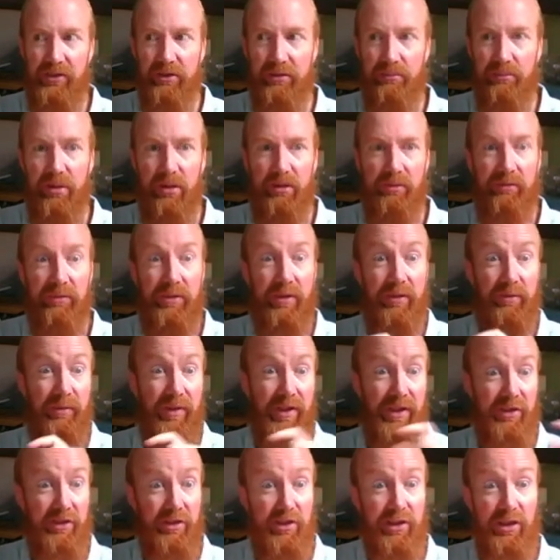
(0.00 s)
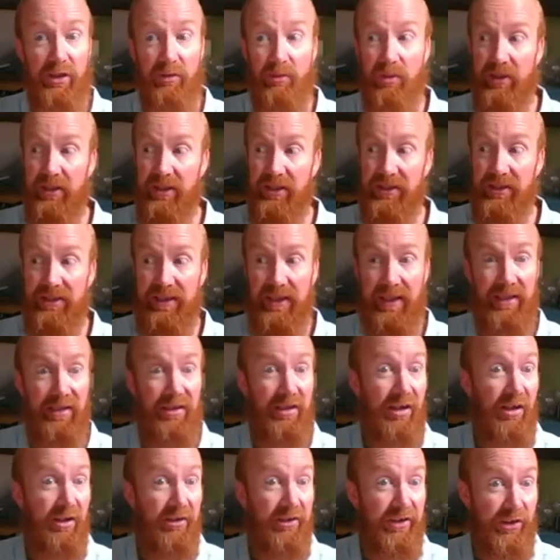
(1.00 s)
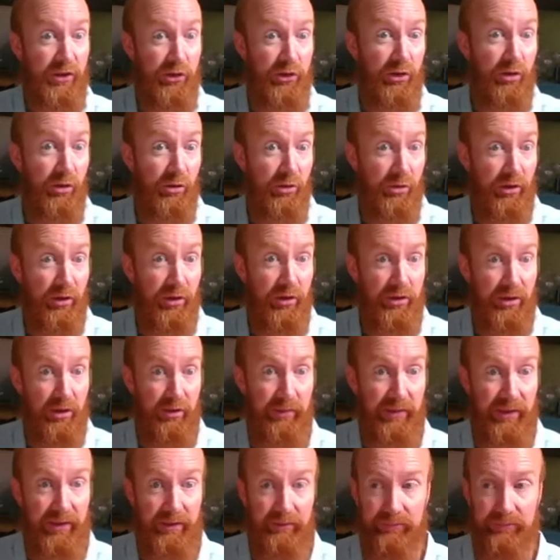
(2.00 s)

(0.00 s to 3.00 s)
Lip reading: to both the things that you understand and the things you're good at doing.